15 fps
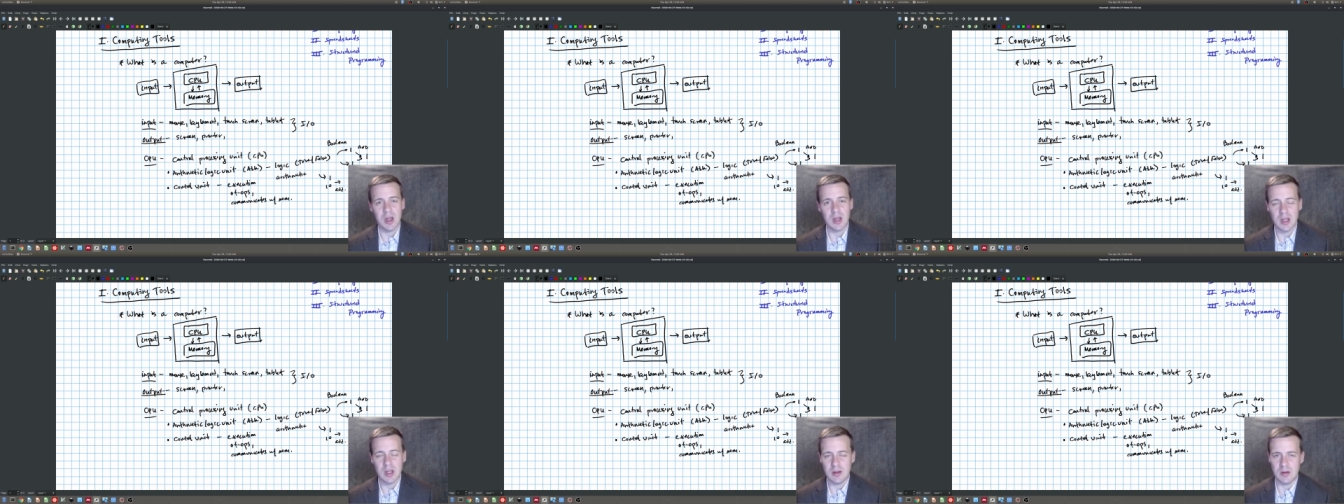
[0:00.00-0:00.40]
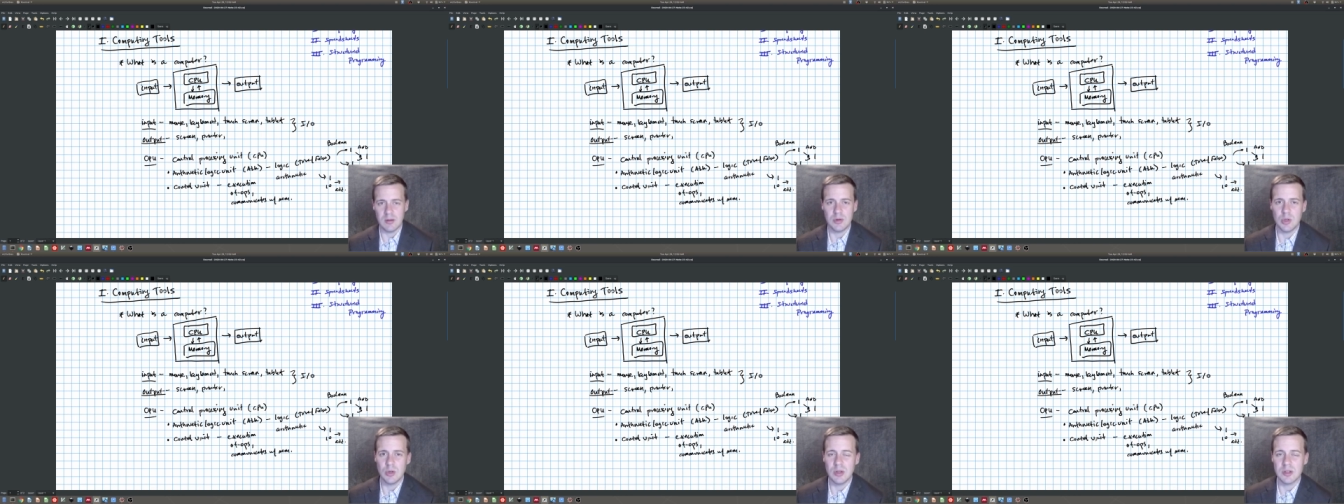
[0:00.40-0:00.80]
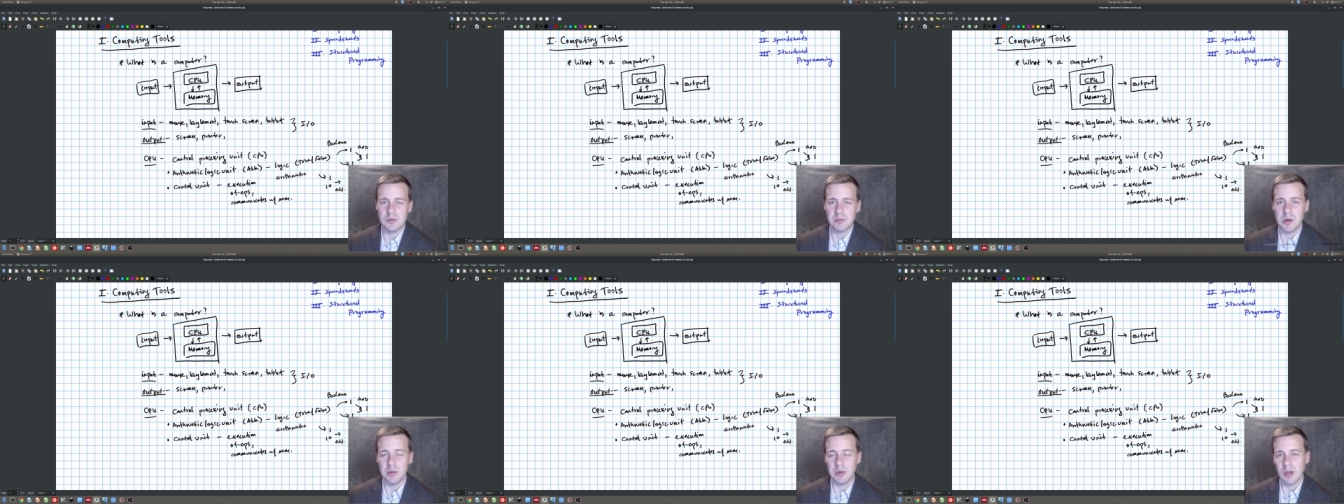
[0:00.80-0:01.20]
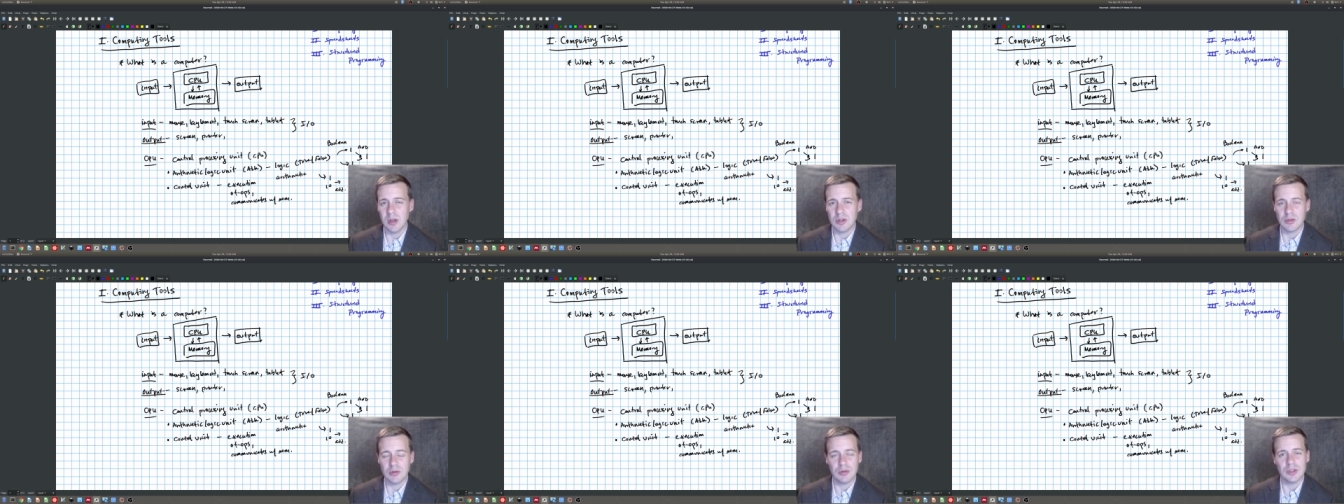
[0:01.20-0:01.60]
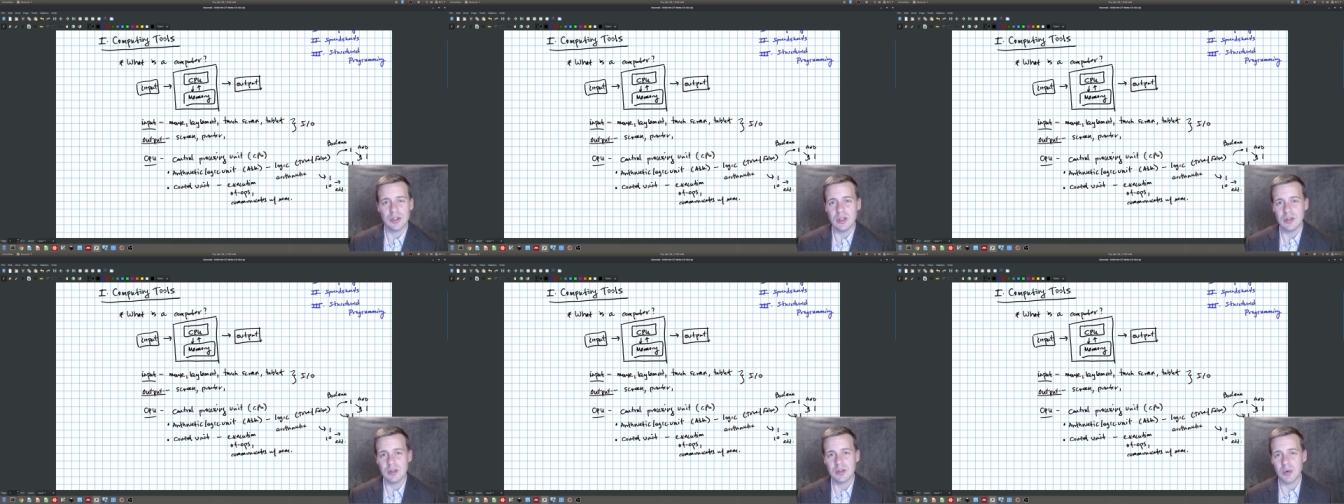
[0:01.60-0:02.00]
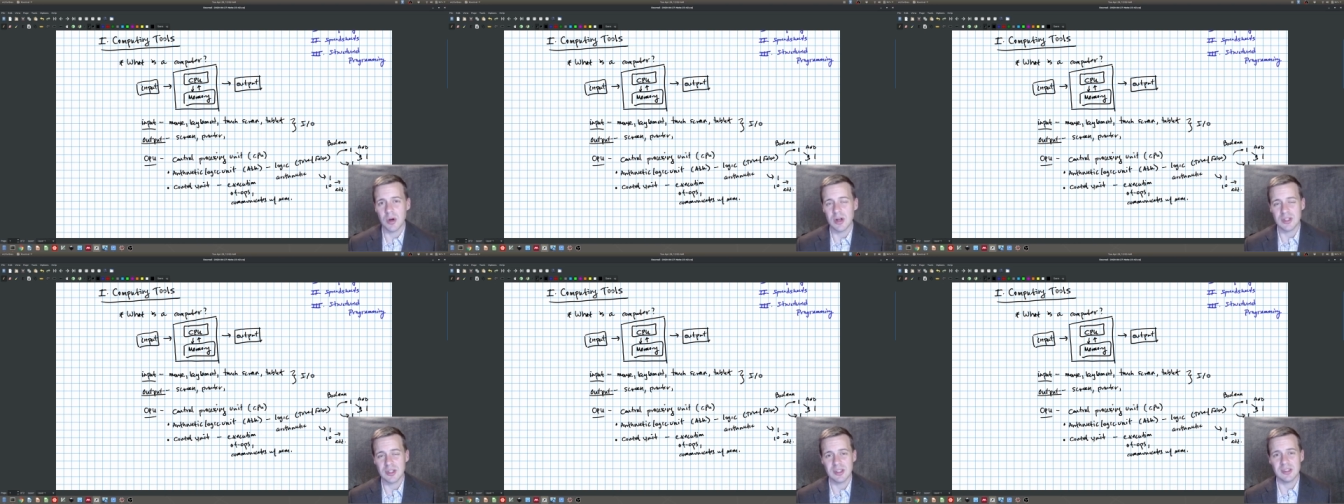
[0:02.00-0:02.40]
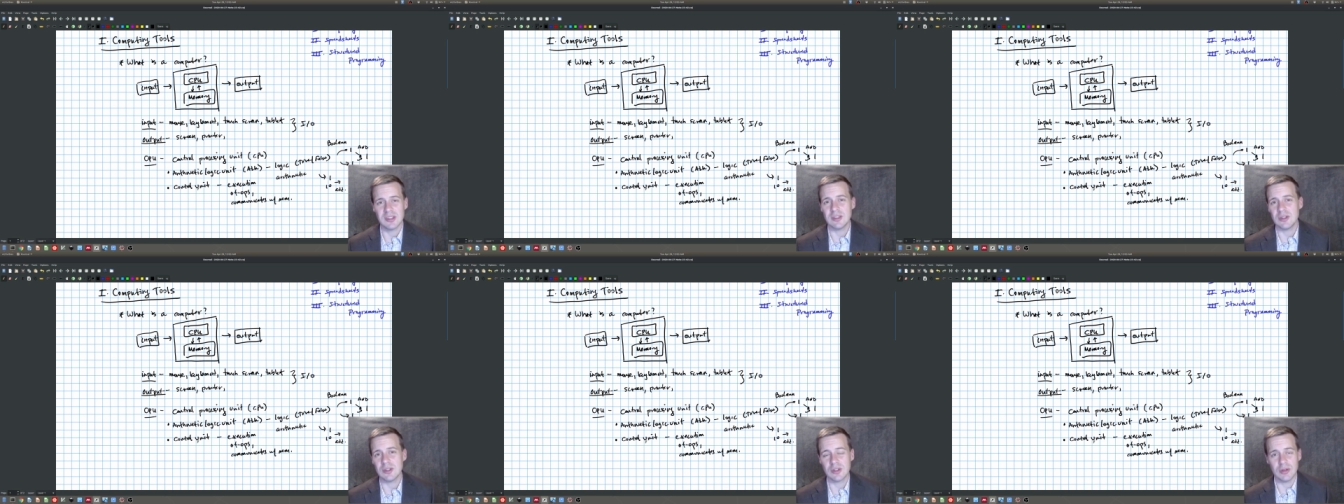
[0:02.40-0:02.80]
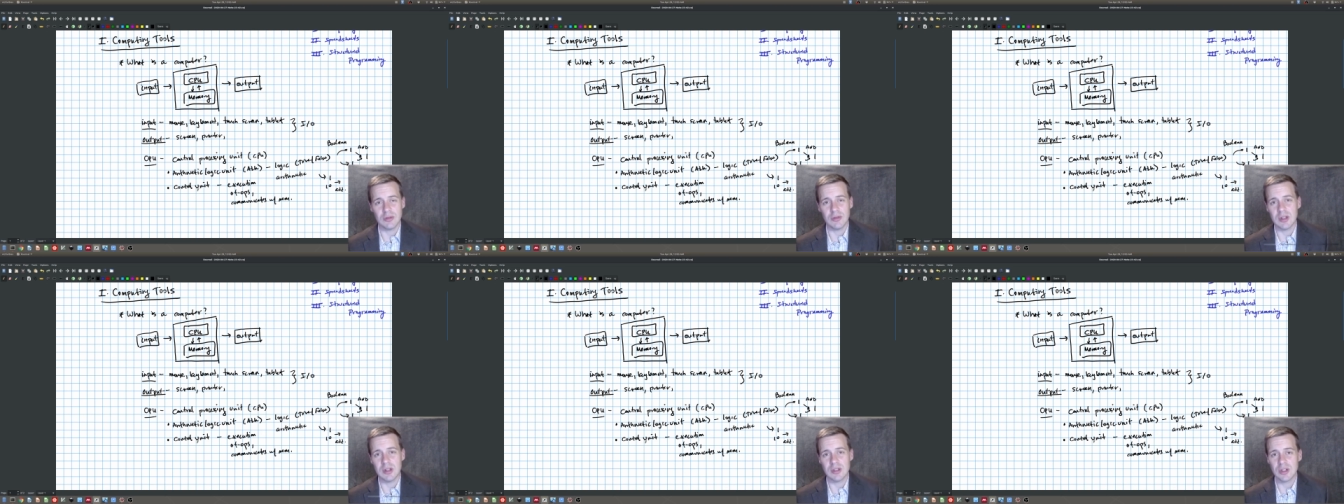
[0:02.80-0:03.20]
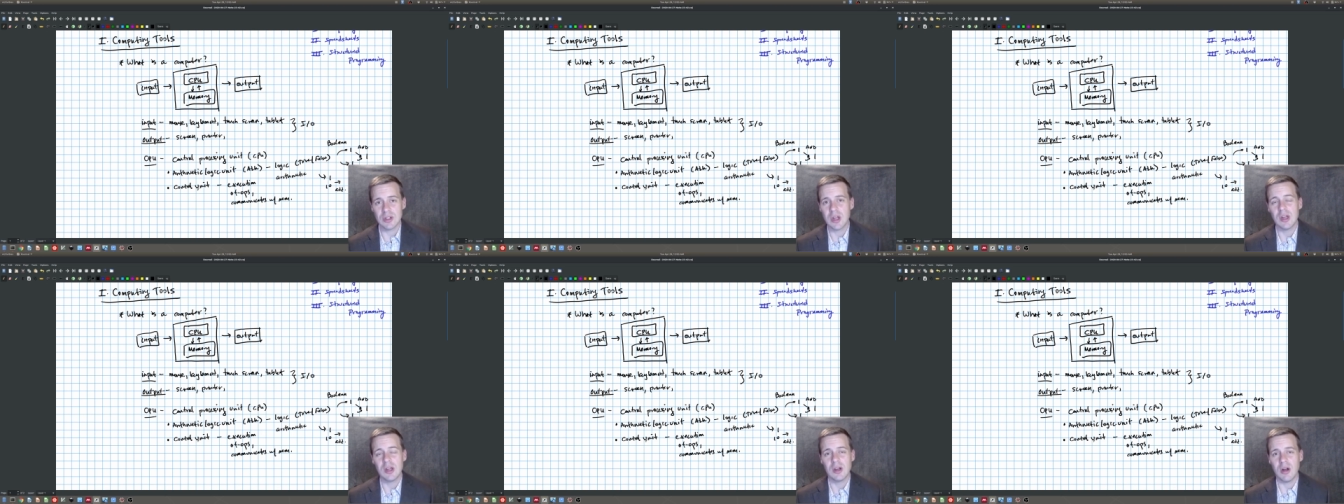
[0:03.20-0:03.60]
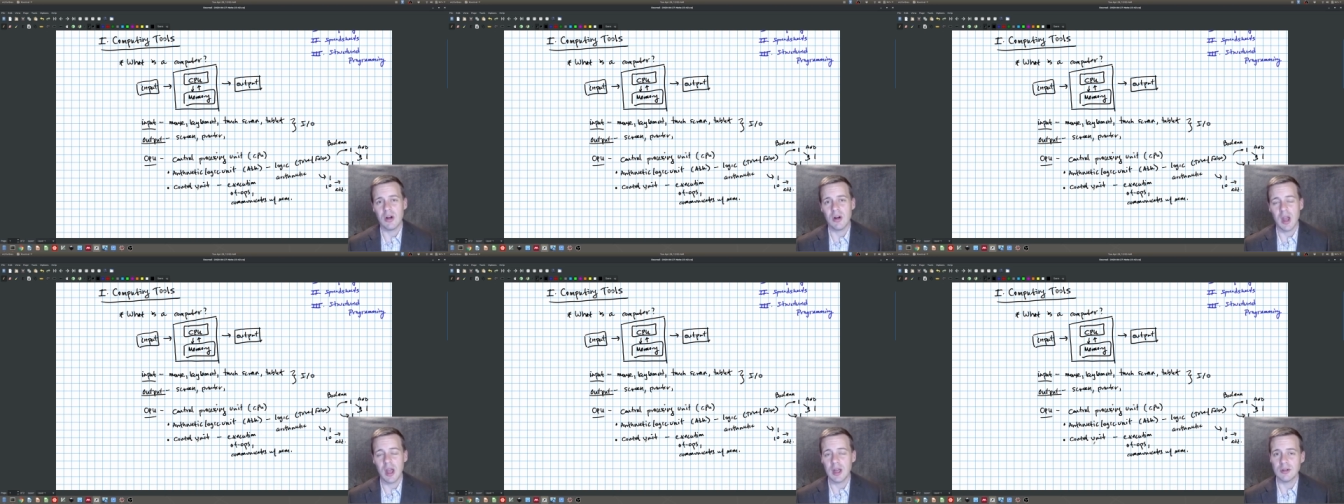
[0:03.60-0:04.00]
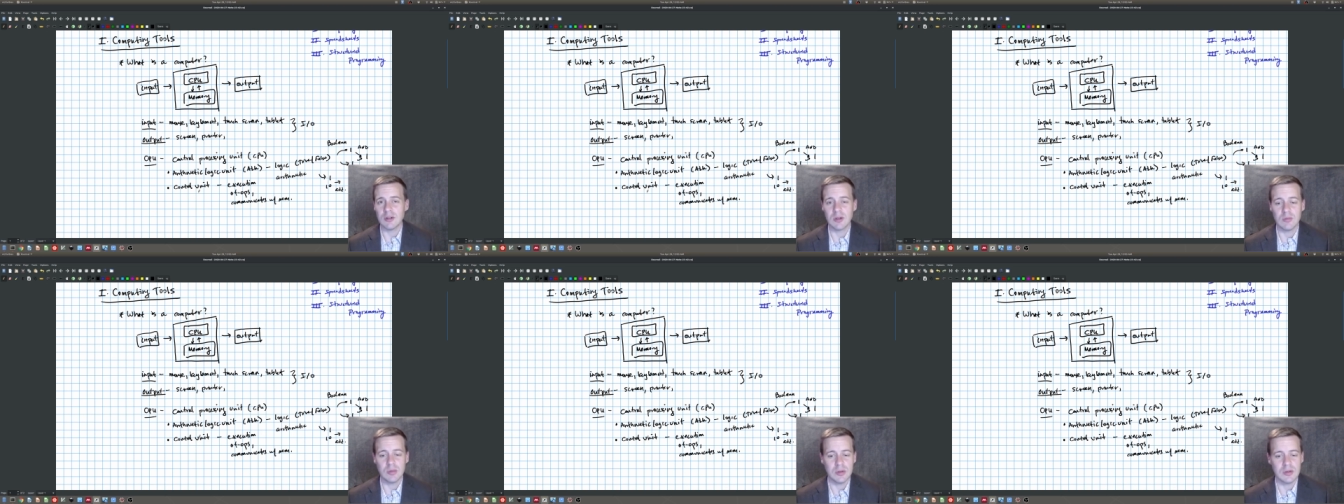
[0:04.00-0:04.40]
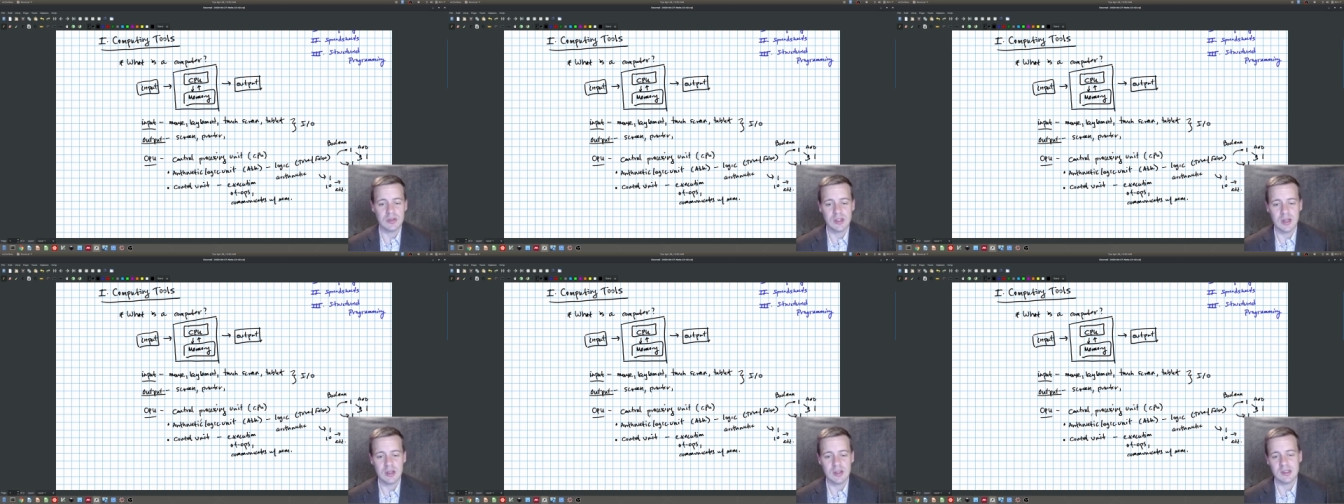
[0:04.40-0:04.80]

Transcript: I'm sure there's probably electrical engineers that watch this and just cringe, all right, or computer scientists.